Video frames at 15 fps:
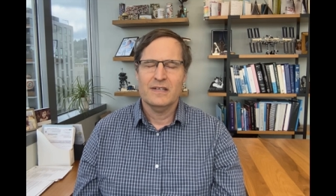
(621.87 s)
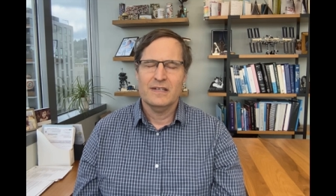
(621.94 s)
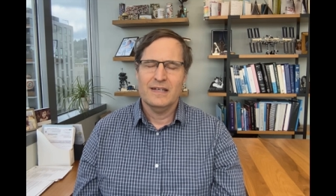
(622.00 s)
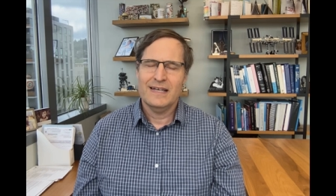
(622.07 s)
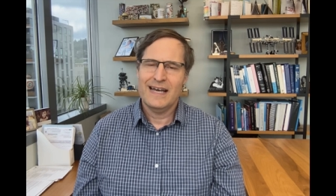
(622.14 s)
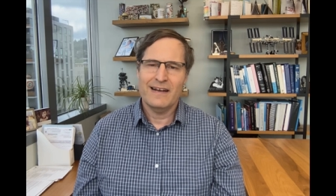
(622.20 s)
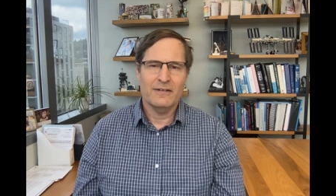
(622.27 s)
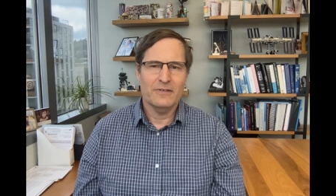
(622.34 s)

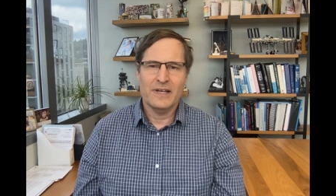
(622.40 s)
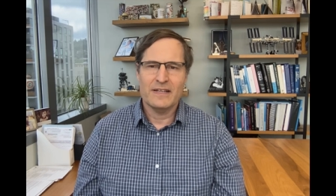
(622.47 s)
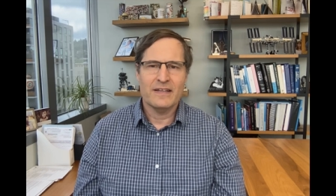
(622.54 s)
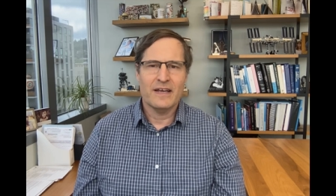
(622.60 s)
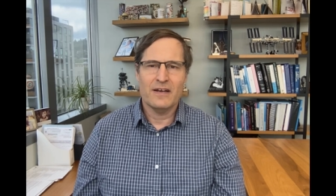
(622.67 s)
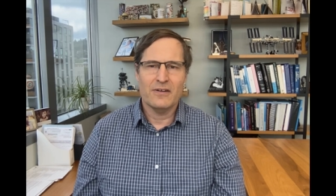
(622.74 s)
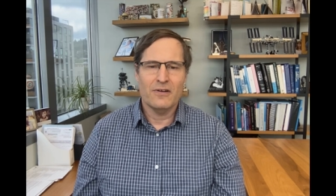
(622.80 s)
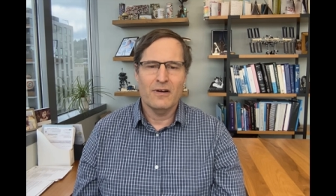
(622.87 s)
I don't like that
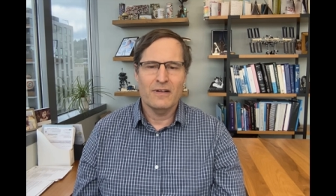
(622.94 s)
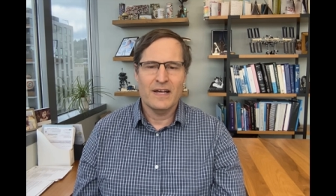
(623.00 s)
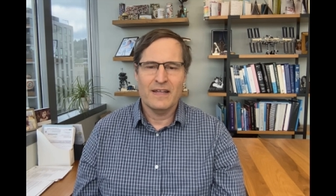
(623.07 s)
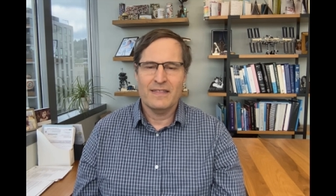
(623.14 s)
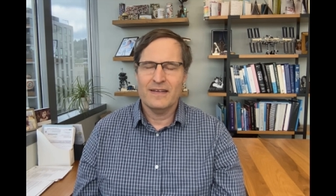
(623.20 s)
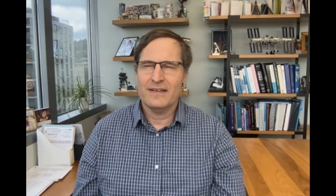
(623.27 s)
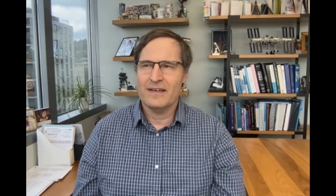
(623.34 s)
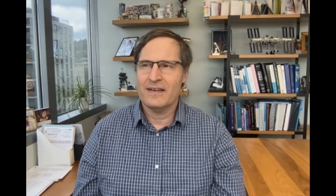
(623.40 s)
at all. I
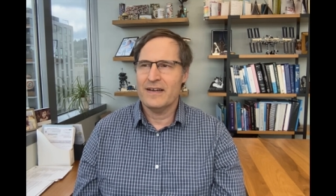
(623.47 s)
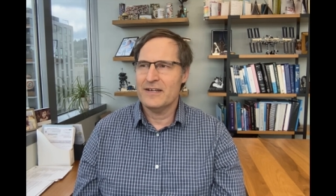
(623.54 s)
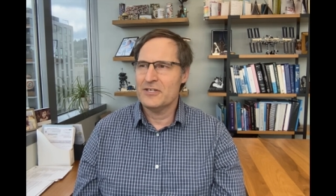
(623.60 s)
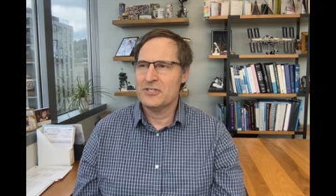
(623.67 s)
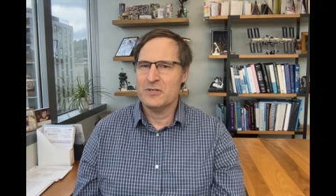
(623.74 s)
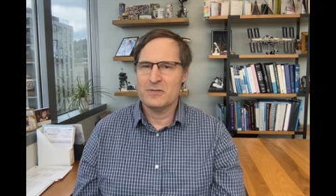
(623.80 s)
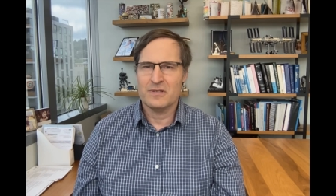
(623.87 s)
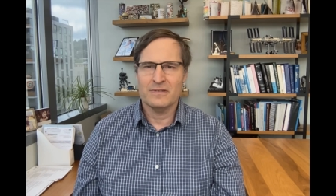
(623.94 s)
think it kind of
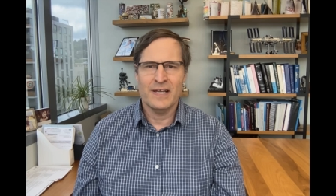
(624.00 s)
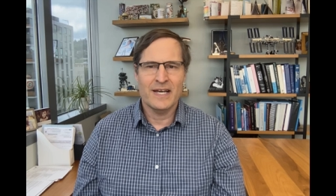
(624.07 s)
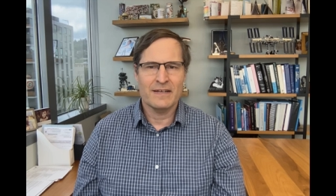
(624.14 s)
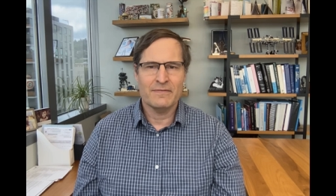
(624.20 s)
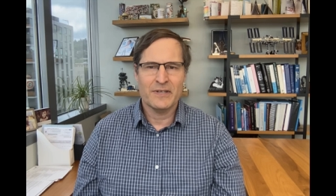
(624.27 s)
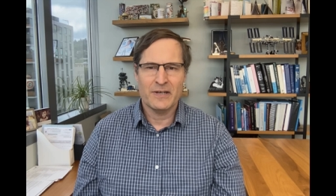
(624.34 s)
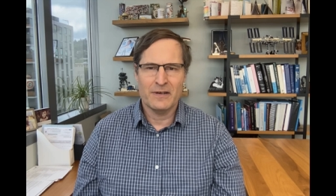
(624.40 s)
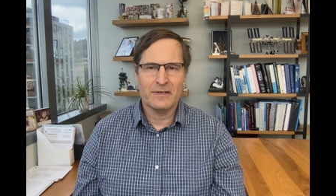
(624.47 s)
shows a lack of
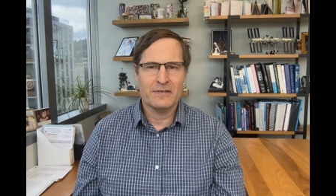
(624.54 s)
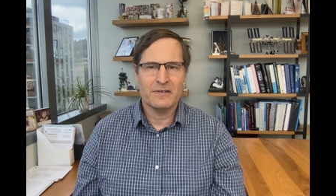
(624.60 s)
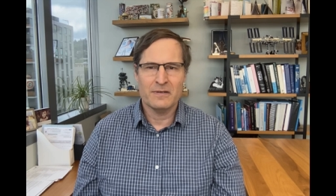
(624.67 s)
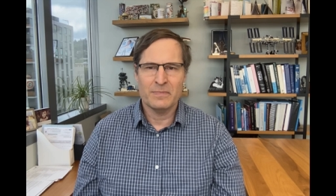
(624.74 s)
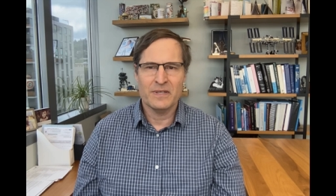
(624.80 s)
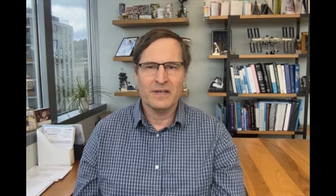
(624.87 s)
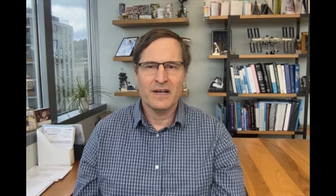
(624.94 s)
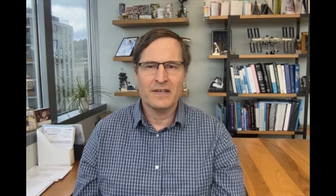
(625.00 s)
character, to
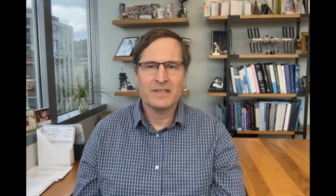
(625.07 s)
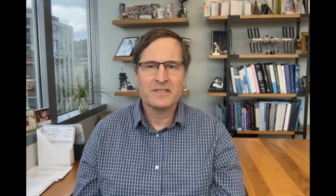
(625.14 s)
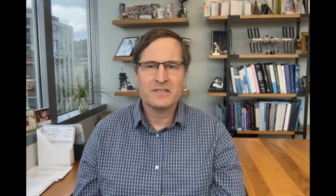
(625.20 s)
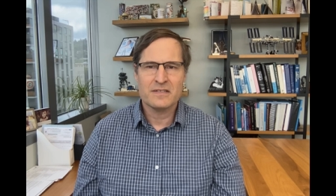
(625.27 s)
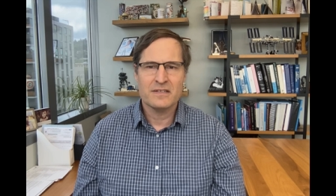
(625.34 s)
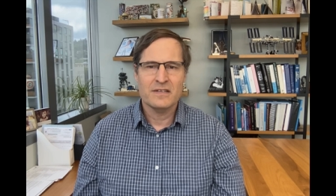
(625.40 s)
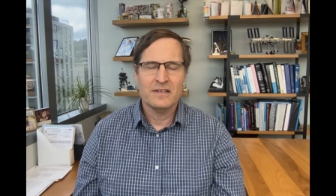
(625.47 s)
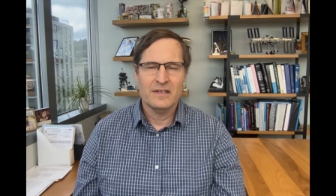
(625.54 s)
be honest.
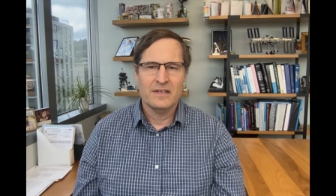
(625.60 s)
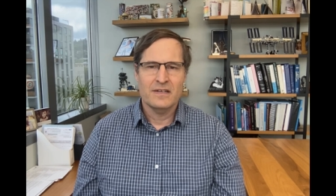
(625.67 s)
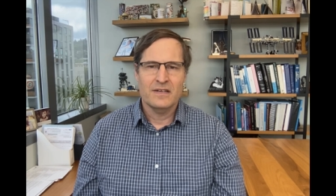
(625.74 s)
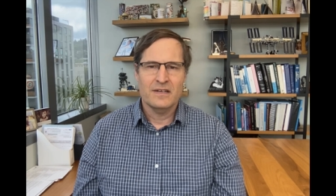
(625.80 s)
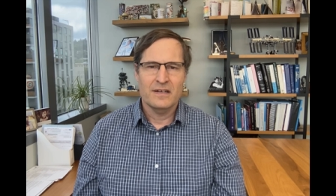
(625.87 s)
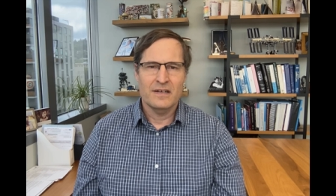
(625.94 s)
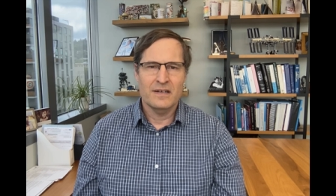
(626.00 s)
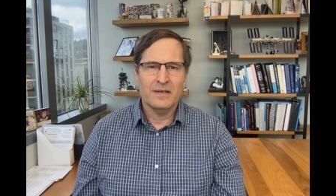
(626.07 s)

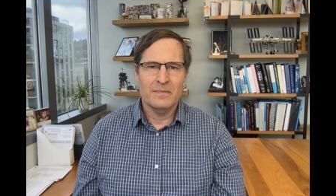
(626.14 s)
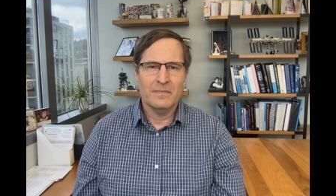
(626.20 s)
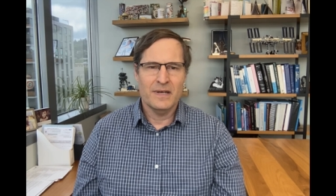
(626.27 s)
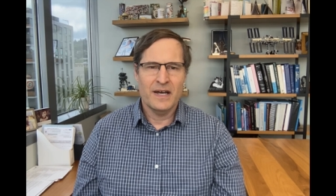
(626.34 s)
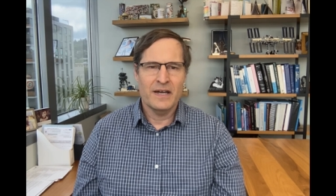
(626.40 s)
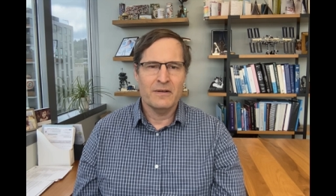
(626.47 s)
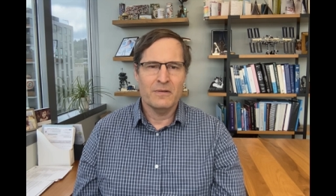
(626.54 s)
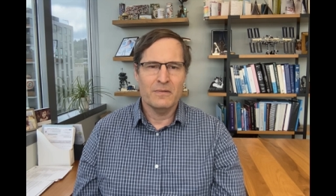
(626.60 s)
I
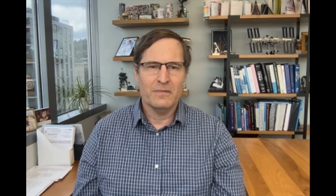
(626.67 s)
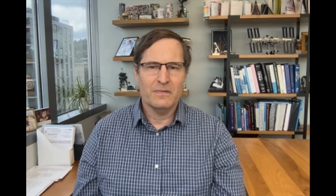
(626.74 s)
don't